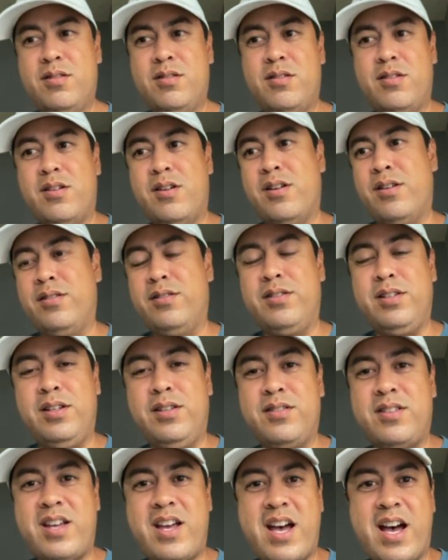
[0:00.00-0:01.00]
on
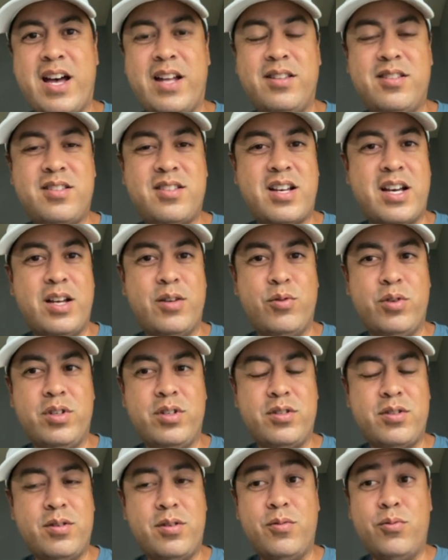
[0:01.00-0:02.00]
these ad side
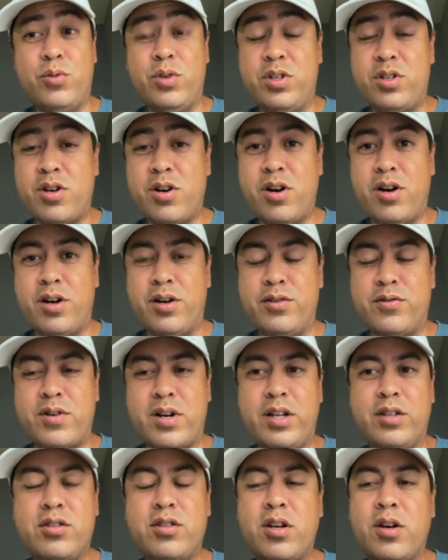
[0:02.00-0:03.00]
returns,
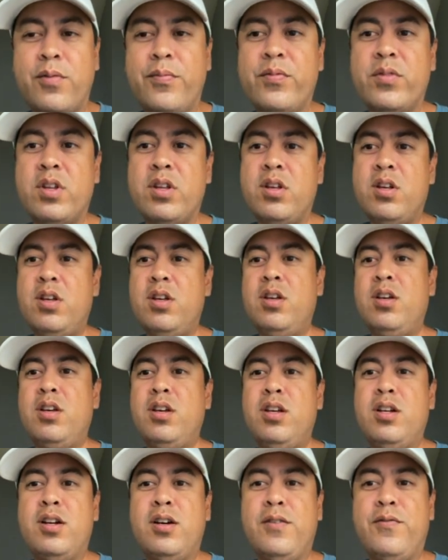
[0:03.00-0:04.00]
right? So
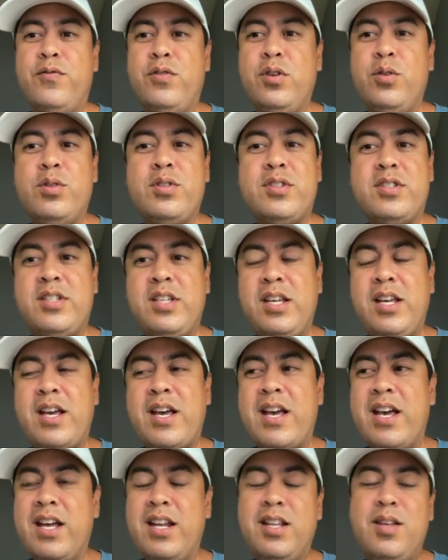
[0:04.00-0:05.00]
if you
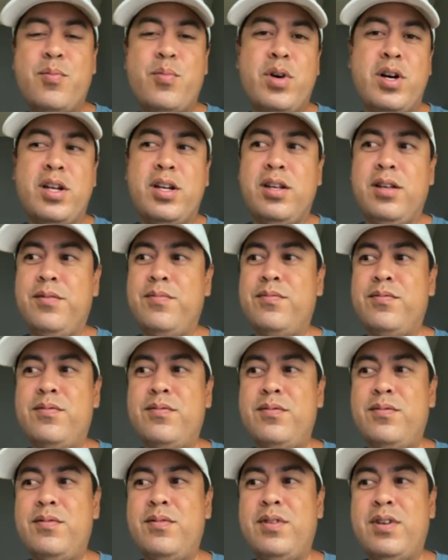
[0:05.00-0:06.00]
see anybody
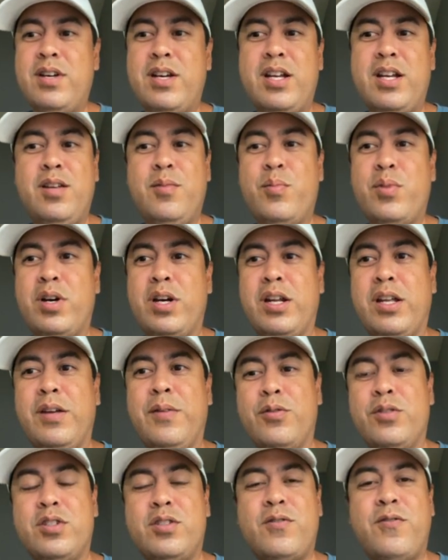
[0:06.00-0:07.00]

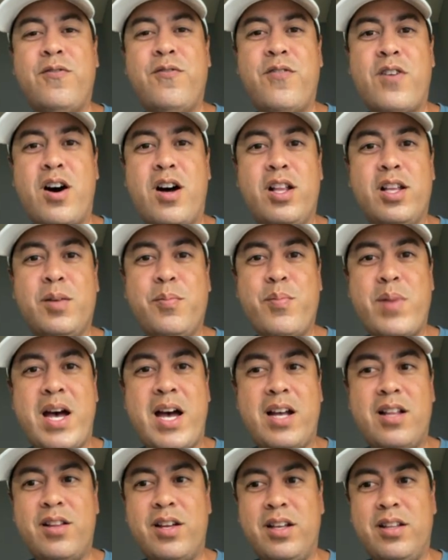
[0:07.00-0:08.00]
just falling
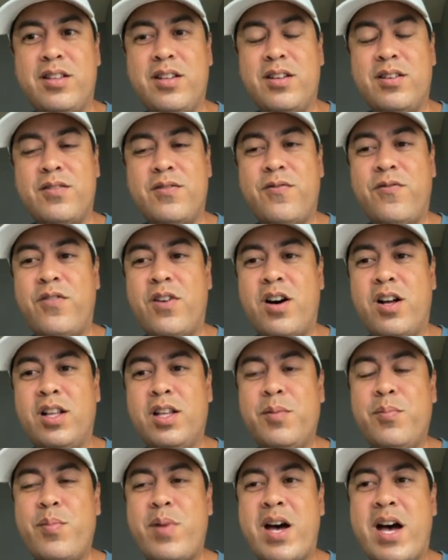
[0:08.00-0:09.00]
back like this,
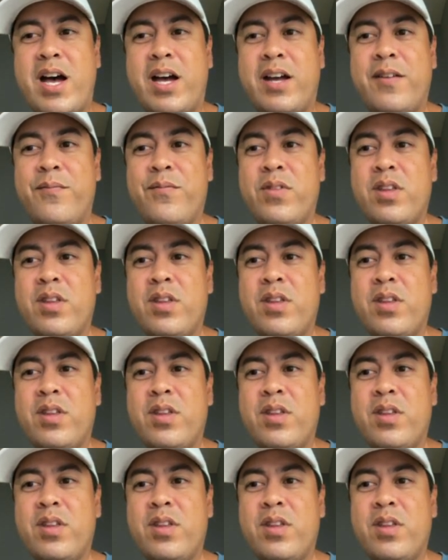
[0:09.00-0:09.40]
falling back